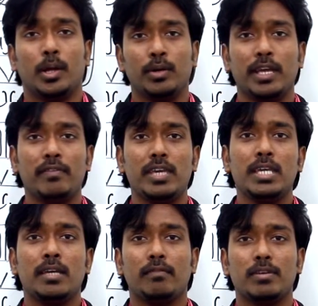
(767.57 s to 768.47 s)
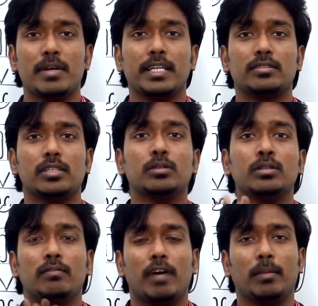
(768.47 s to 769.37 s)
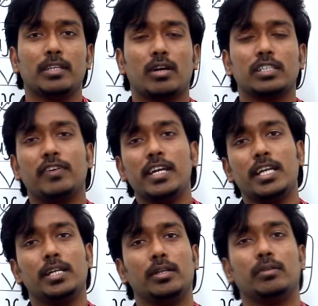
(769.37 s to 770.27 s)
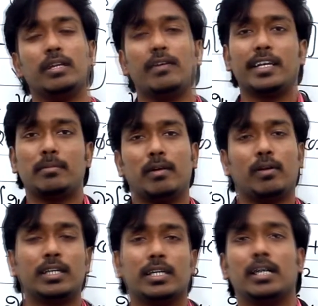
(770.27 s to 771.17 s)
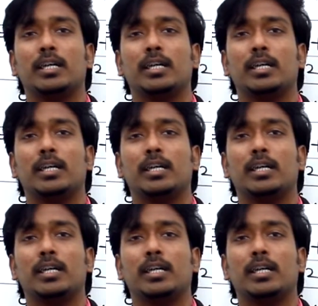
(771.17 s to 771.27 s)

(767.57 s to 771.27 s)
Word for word: rho a v v minus u 1 plus cos phi into u divided by what